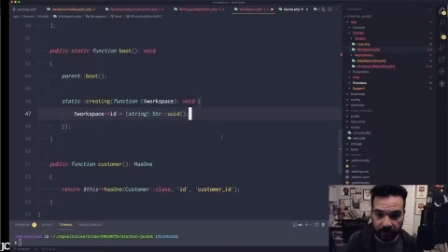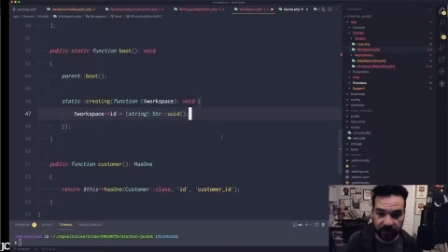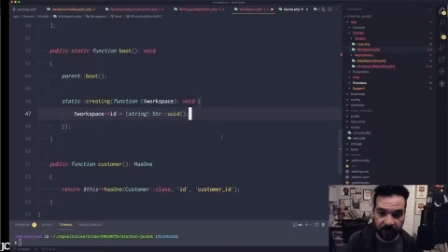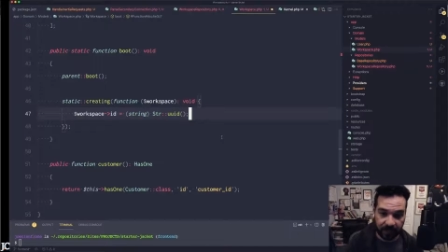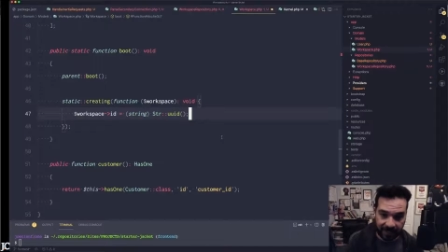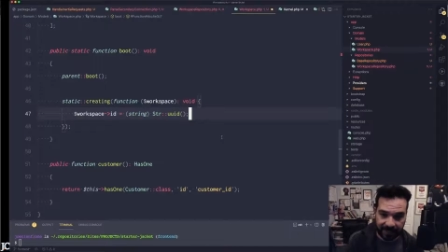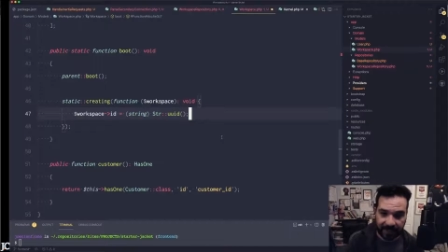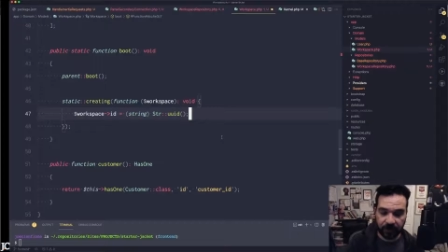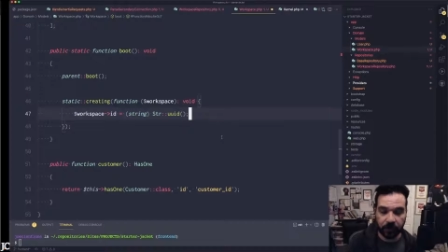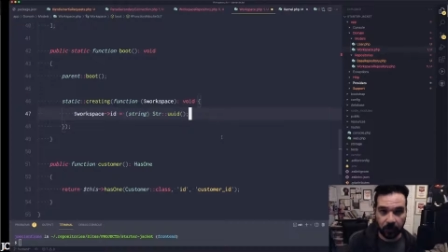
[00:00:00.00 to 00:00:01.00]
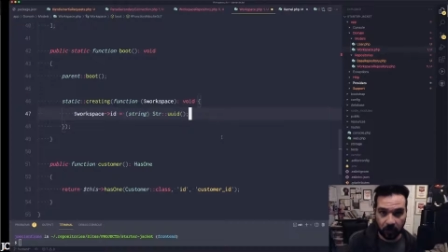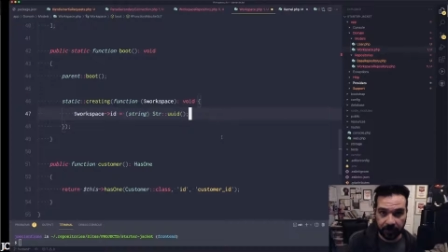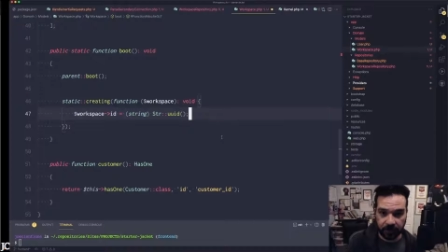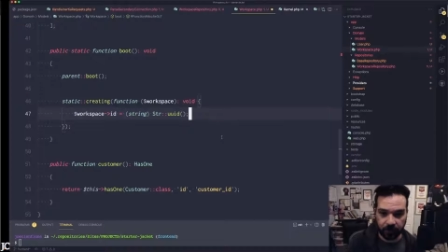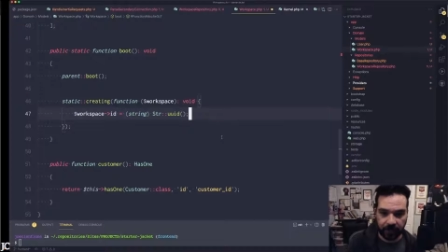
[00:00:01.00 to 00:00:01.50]
The IDs are always
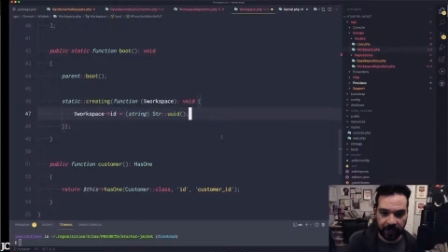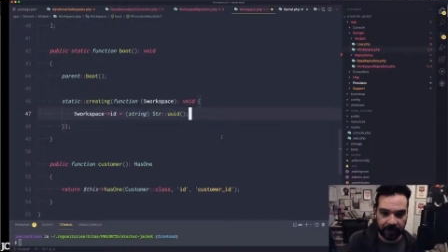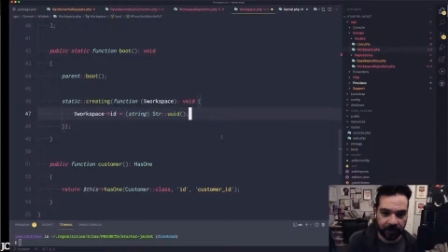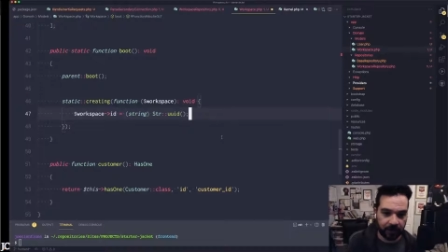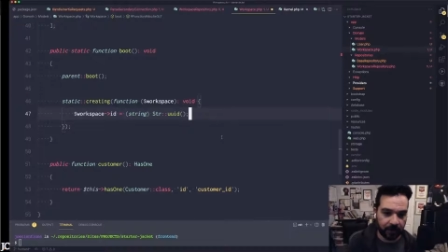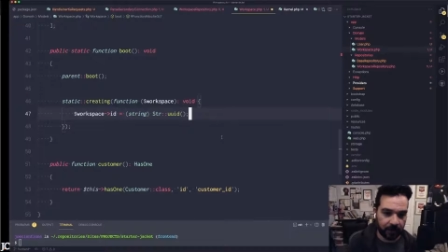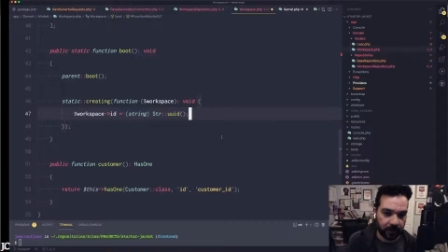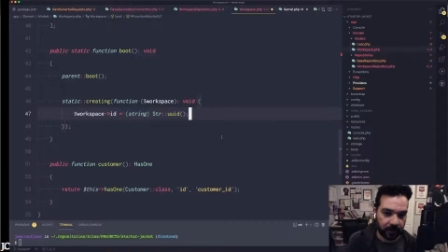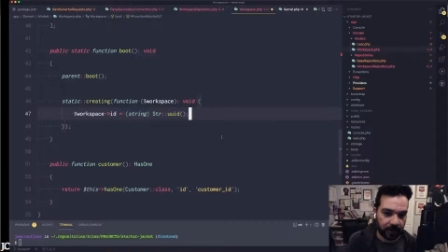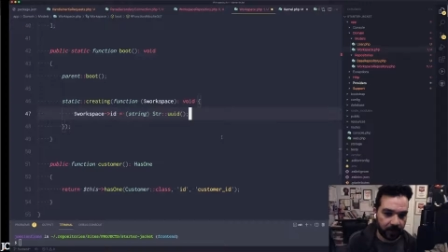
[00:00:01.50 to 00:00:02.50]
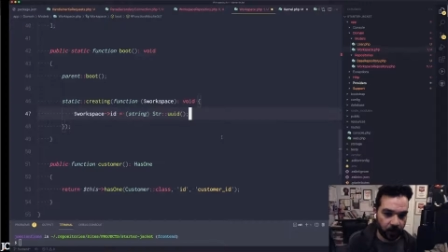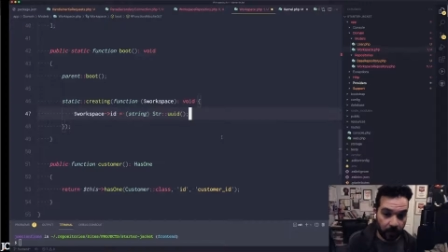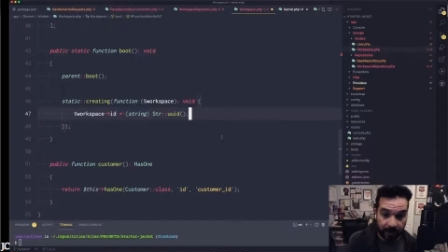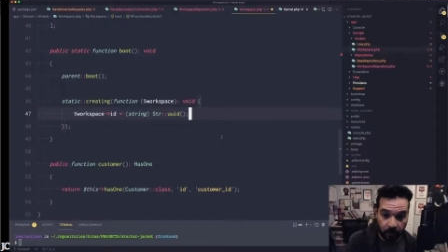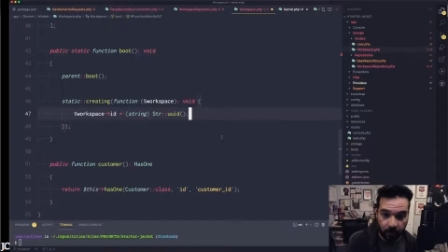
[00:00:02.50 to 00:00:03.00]
created the
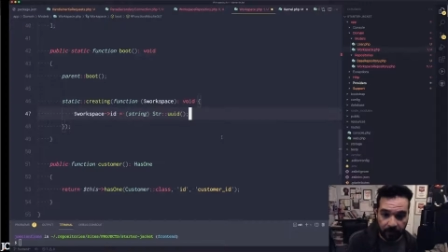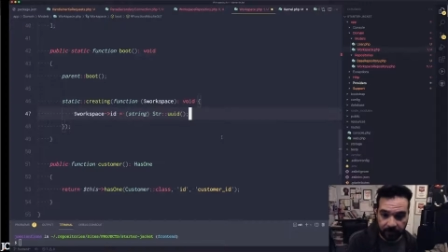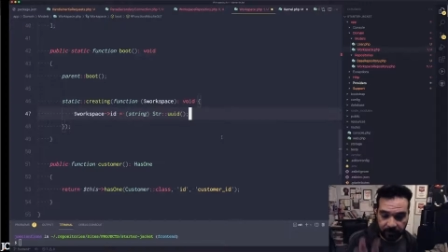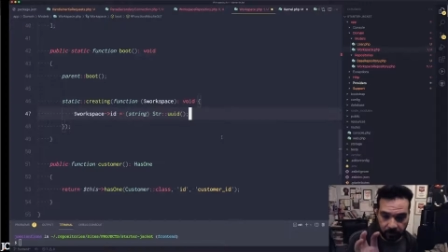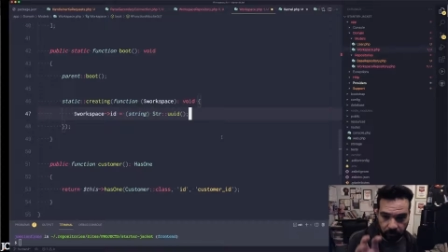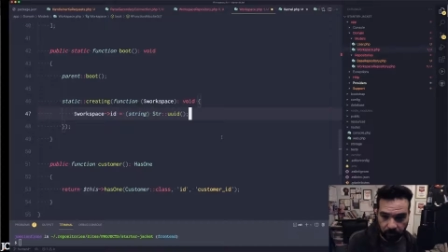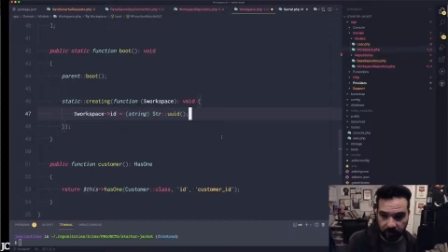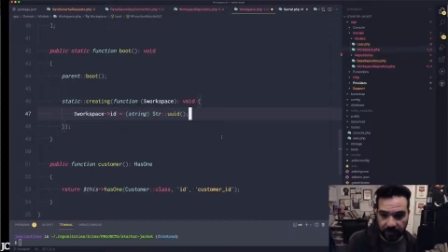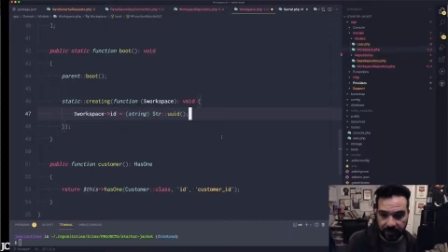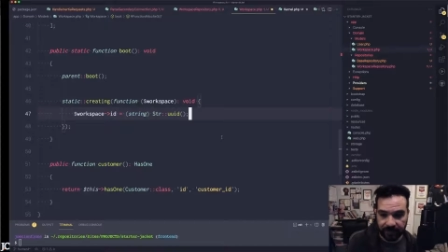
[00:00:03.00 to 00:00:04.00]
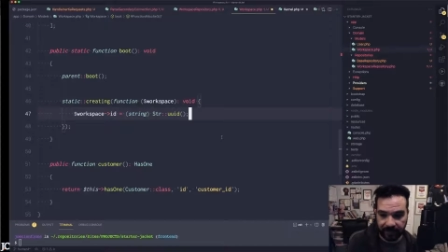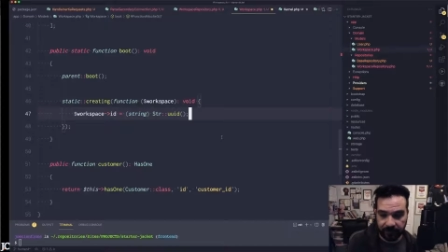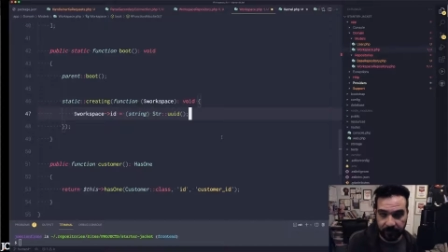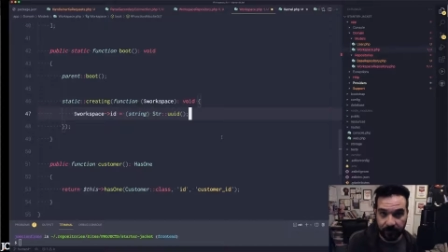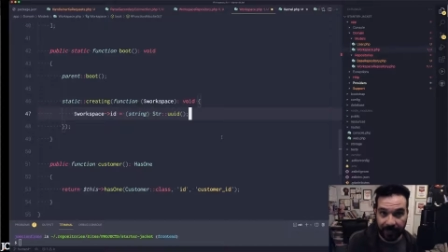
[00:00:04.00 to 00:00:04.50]
way I want them to right inside of here.